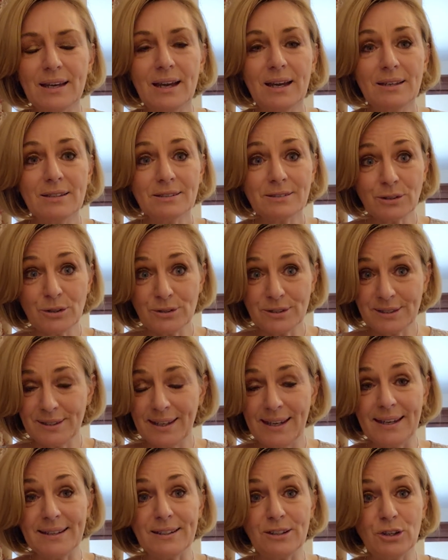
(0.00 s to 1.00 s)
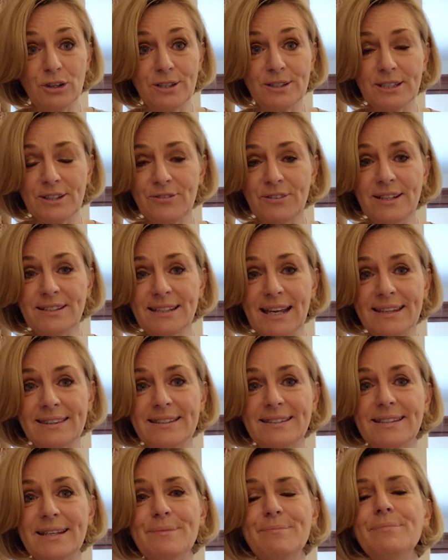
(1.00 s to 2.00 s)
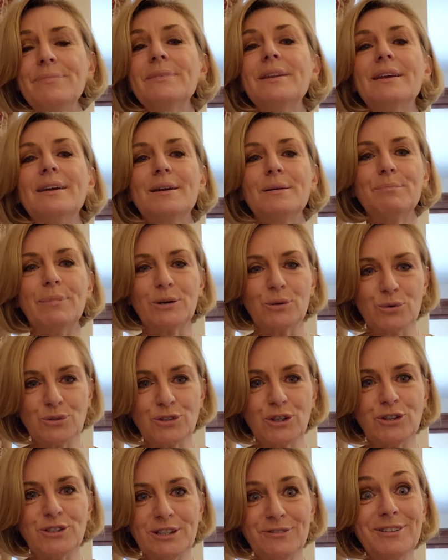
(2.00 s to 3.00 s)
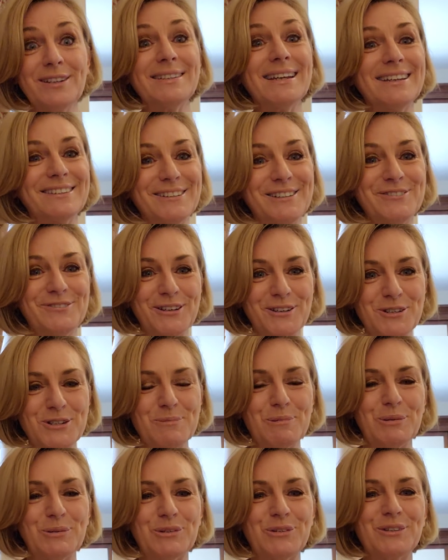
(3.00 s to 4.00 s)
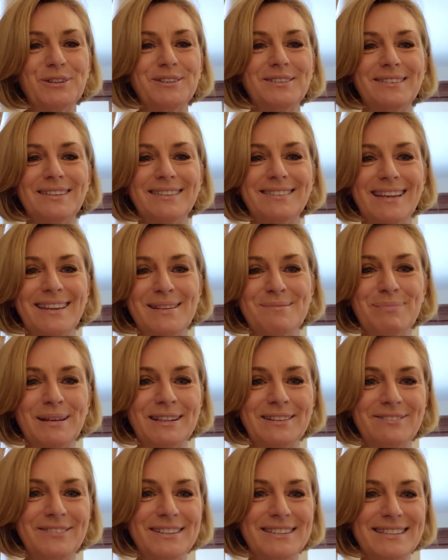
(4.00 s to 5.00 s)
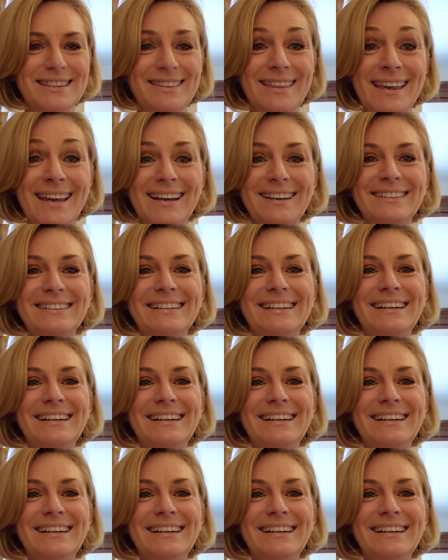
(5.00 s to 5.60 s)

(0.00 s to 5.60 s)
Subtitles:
So yeah, you can definitely take the DIM, but also definitely take those vegetables because there's other benefits there.